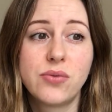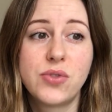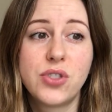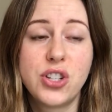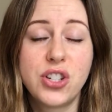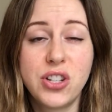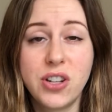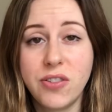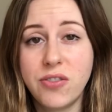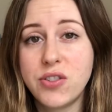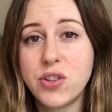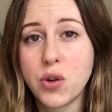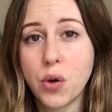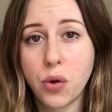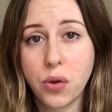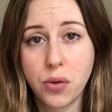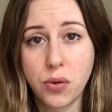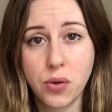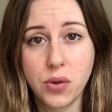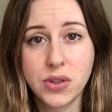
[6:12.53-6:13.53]
shift
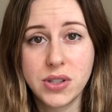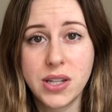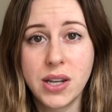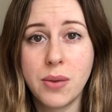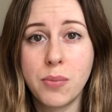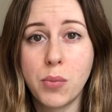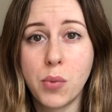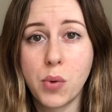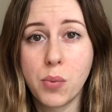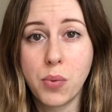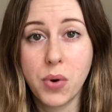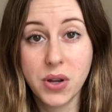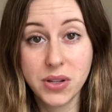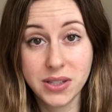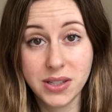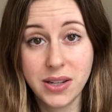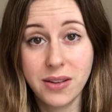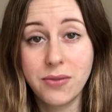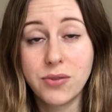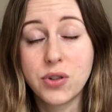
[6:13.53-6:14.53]
your thoughts in a more
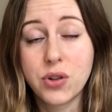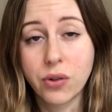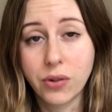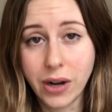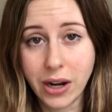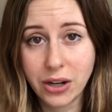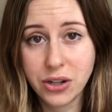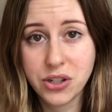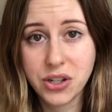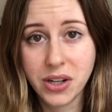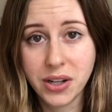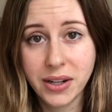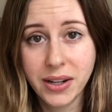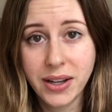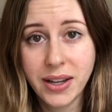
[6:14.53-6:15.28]
positive direction.